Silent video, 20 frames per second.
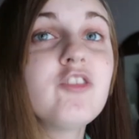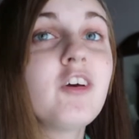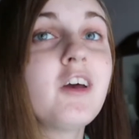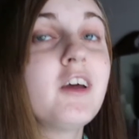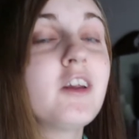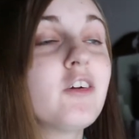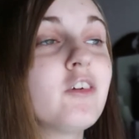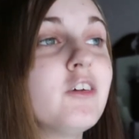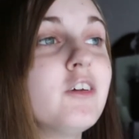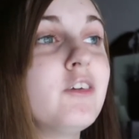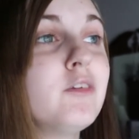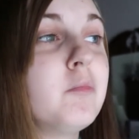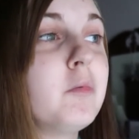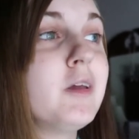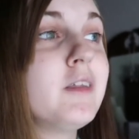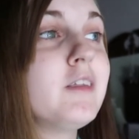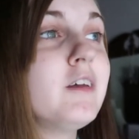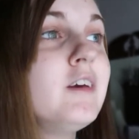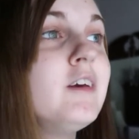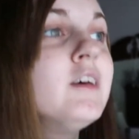channel is
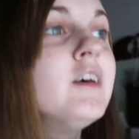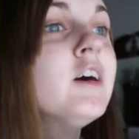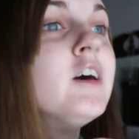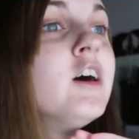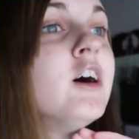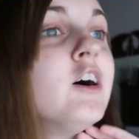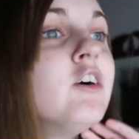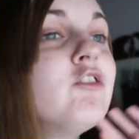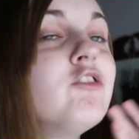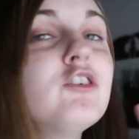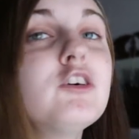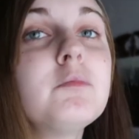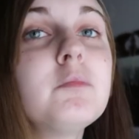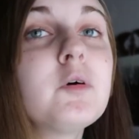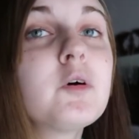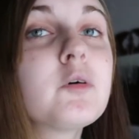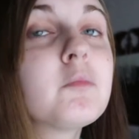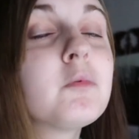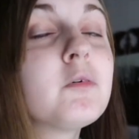mainly football